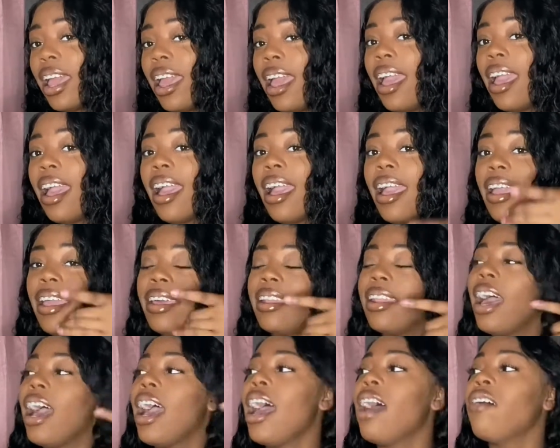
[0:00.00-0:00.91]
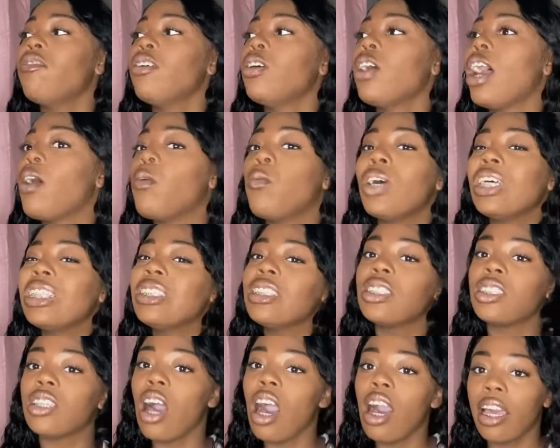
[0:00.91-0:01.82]
and I wasn't
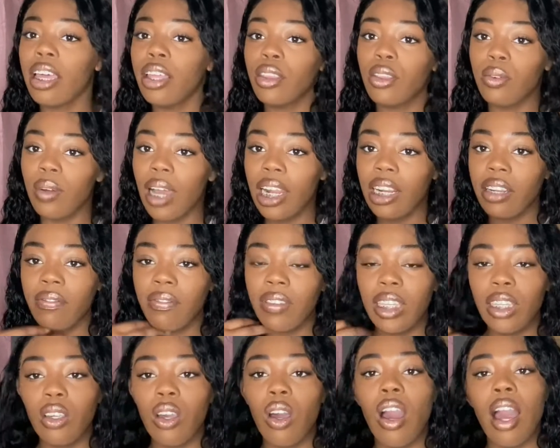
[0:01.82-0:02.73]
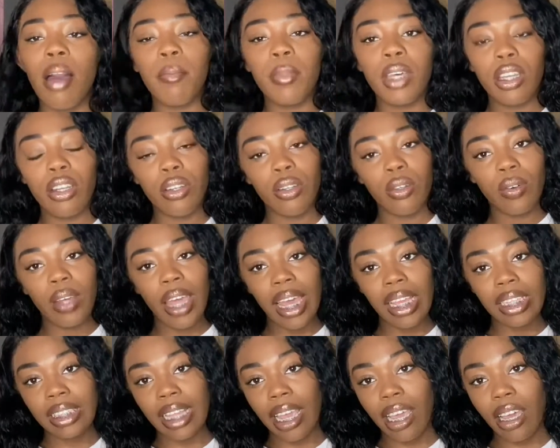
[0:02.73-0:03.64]
talking throughout the video. I'm gonna do it as
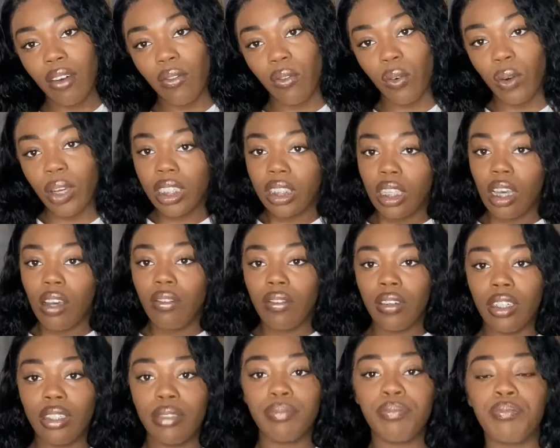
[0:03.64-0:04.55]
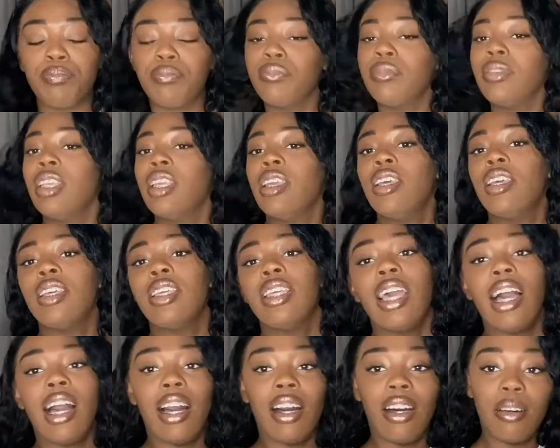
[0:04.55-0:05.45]
like a voiceover.
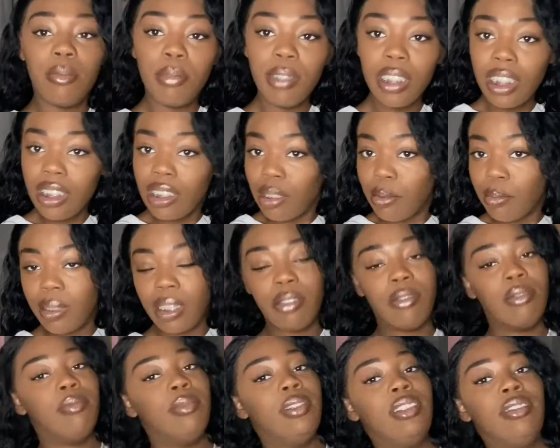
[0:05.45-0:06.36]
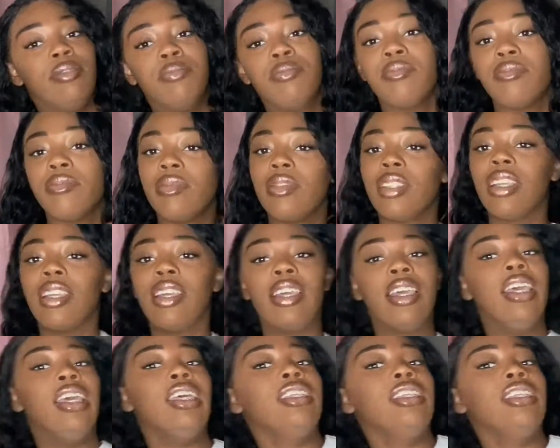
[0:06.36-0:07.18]
Y'all, please don't play with me. It's